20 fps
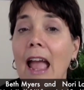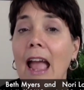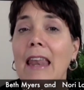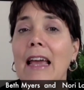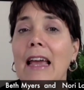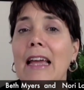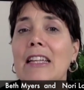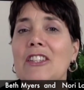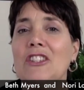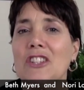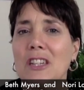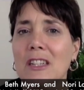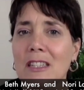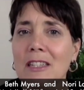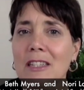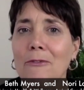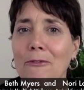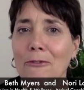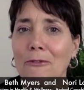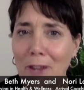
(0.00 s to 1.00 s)
And I
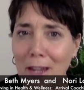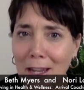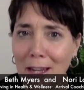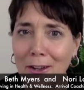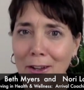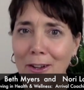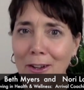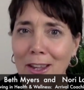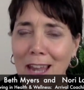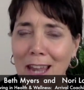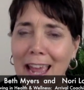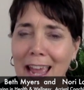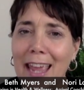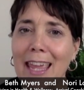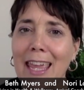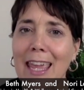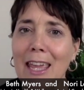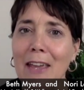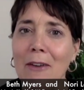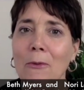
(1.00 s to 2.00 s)
just feel like
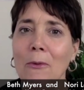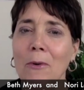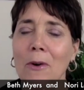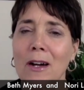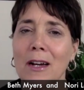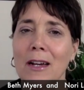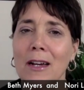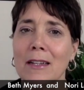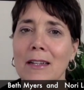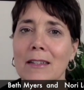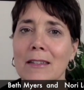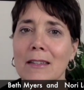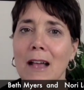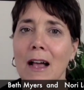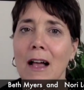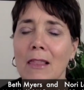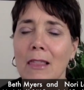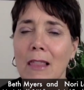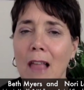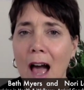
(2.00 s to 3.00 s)
it was
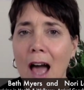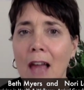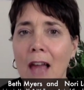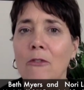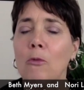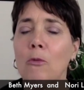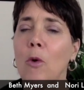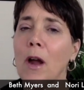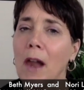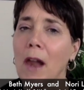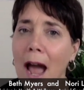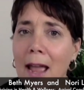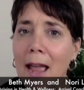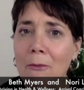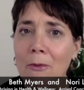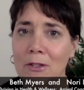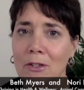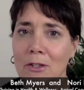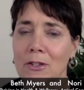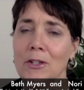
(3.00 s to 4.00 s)
a lot of what I
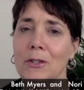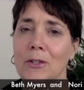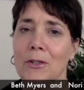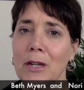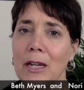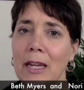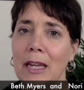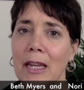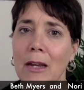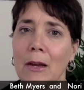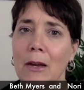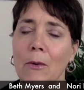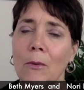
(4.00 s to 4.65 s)
was doing